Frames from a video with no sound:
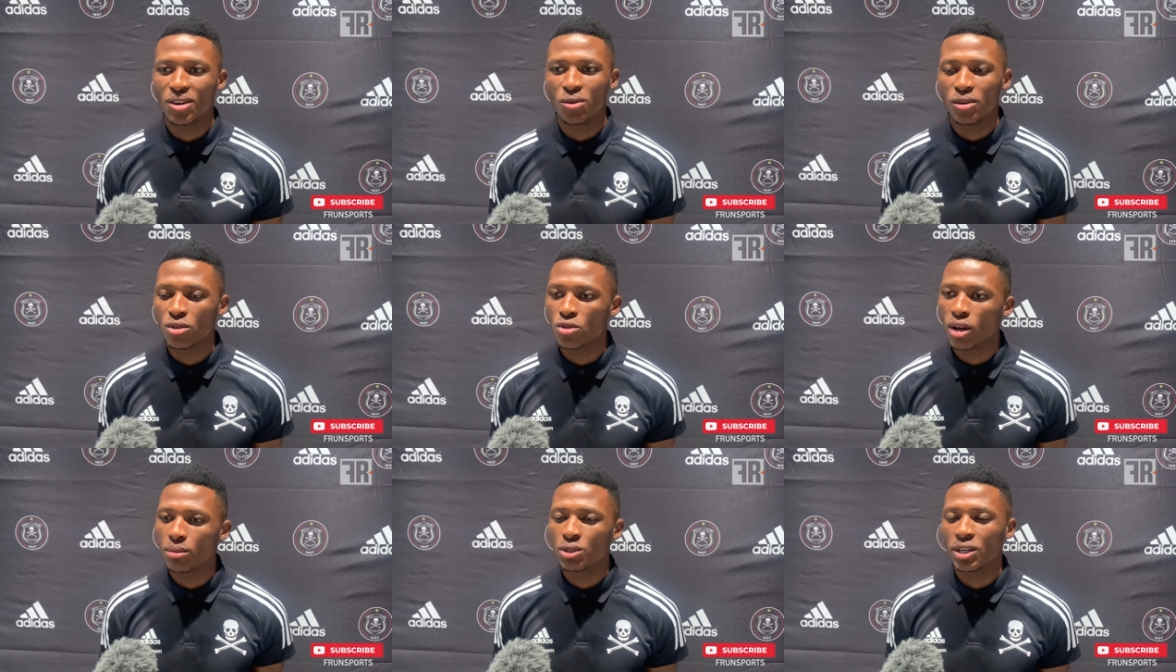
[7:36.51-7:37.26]
We grew
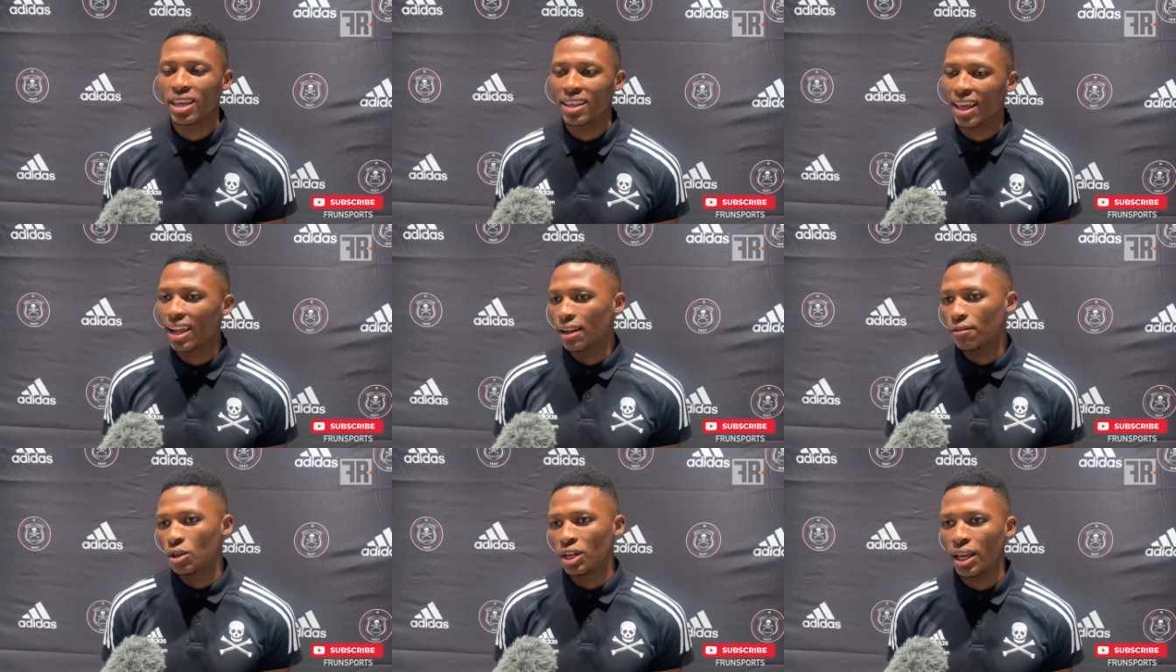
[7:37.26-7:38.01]
up together. I
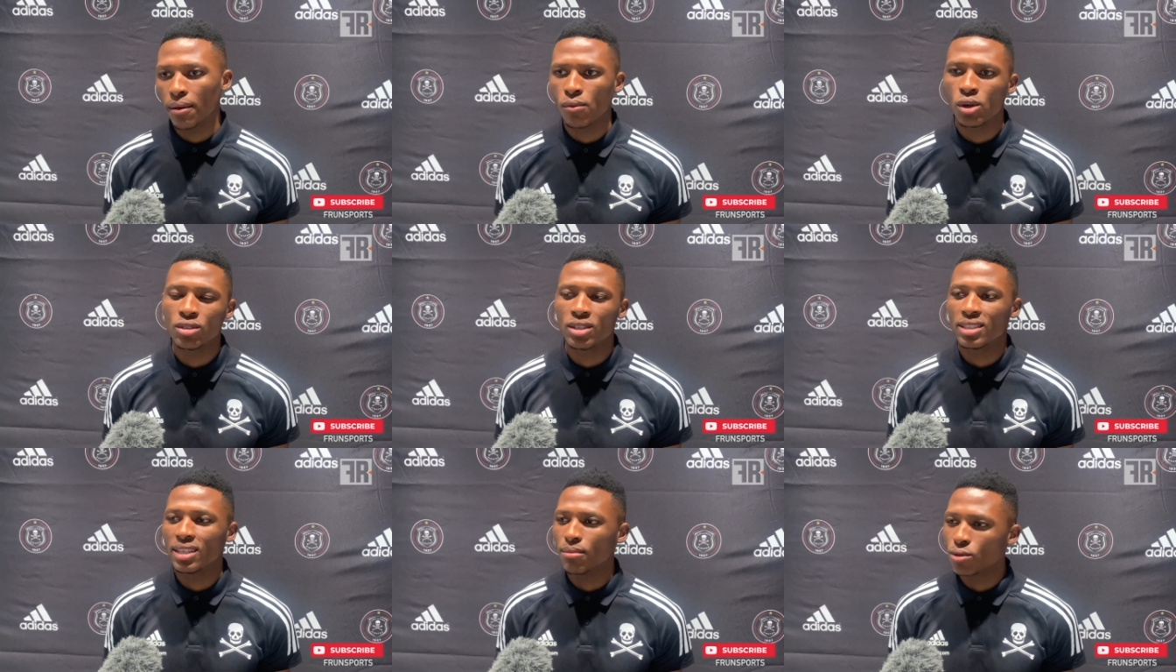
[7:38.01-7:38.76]
lived with him, went to the
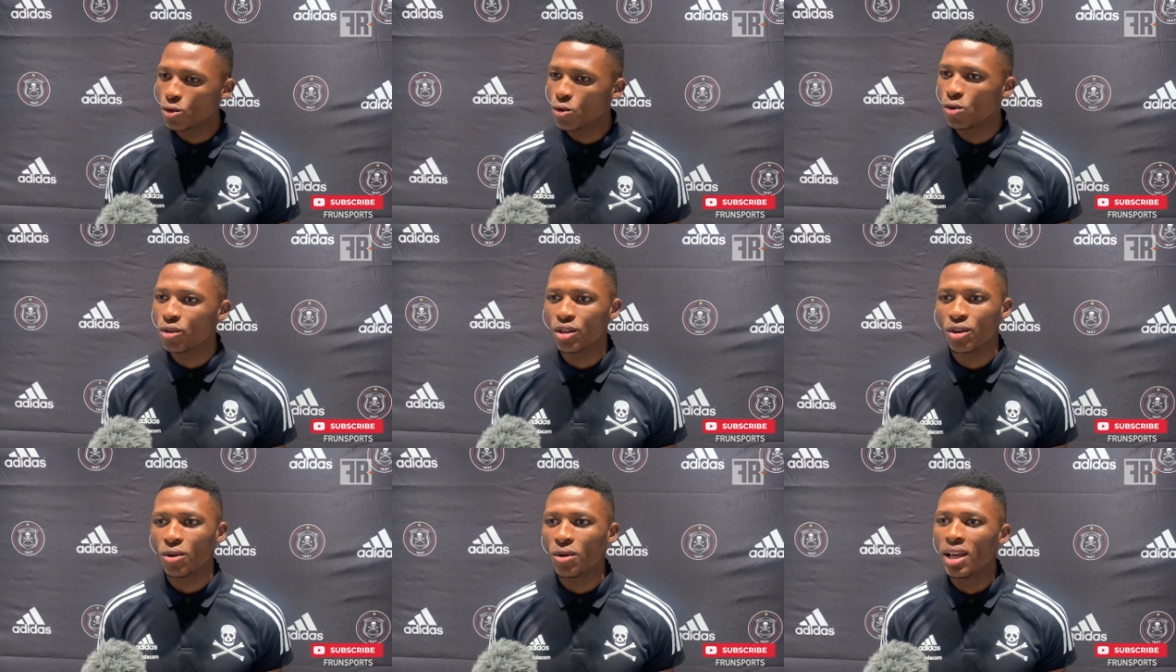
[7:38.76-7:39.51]
same
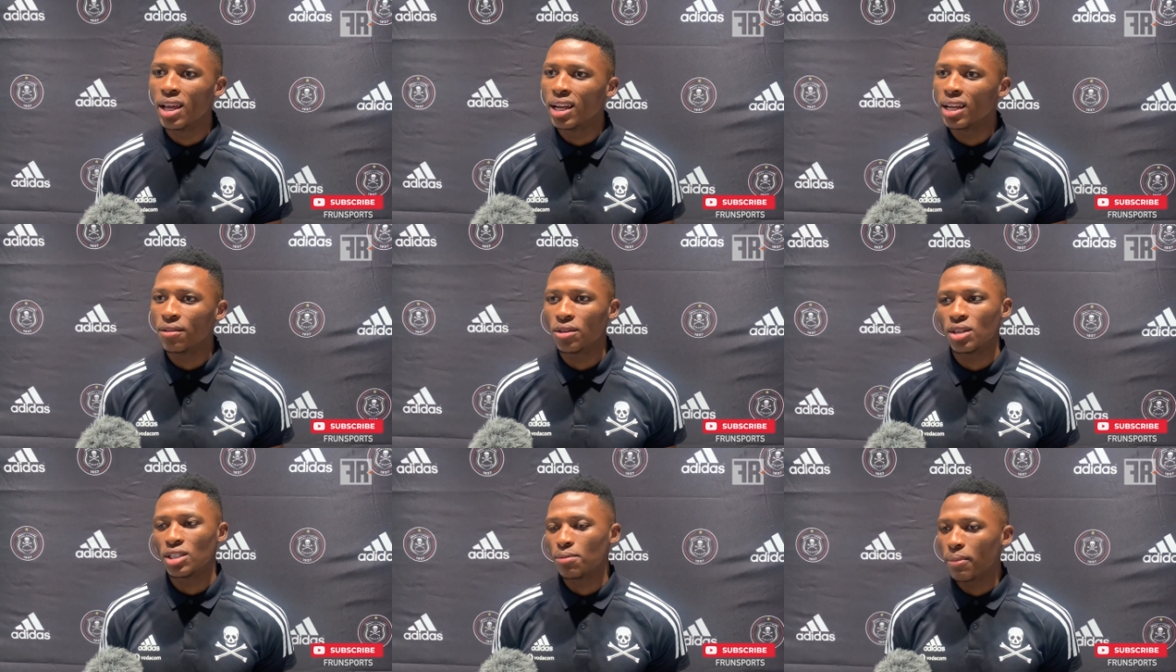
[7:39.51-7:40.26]
school, lived with
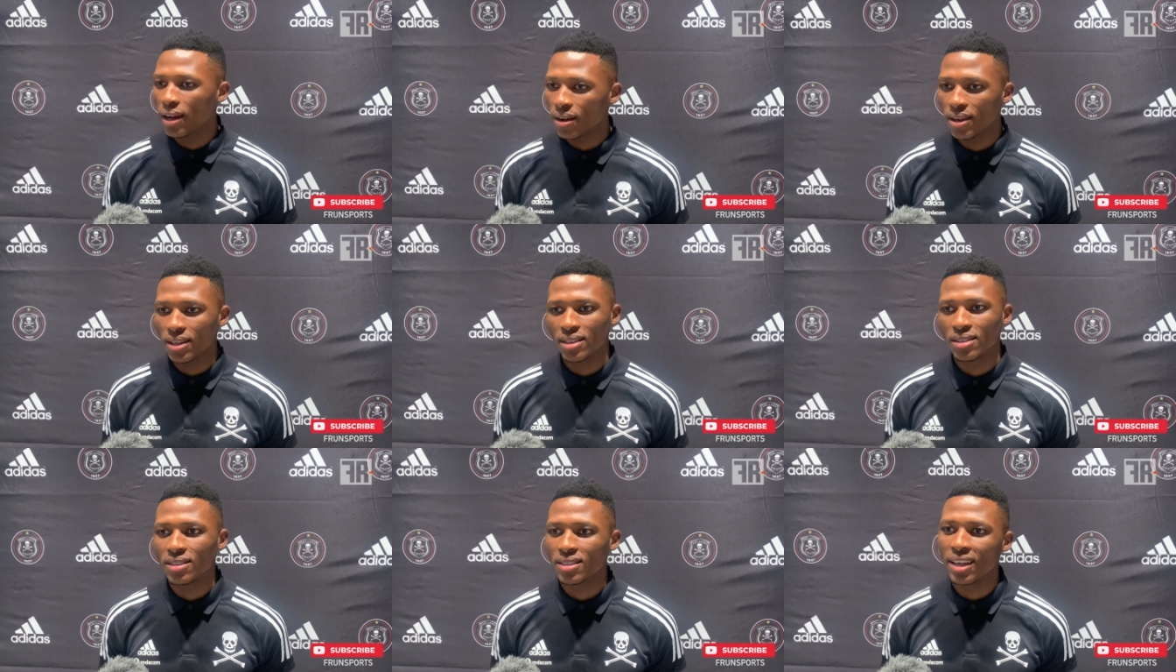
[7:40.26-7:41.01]
his
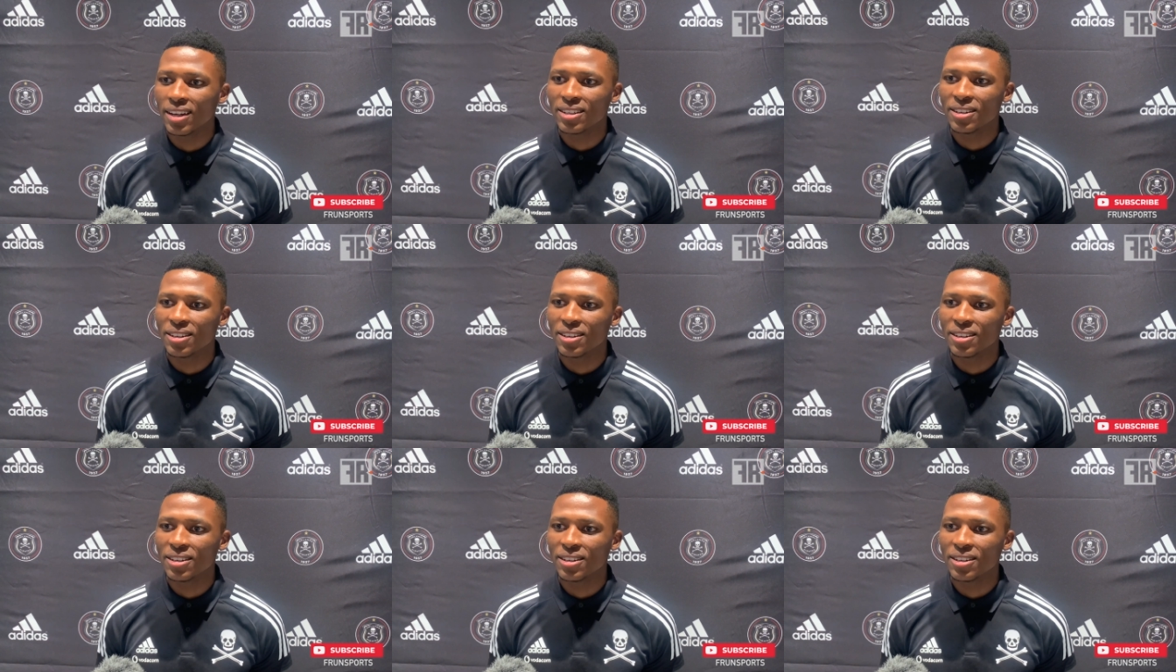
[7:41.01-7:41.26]
parents, and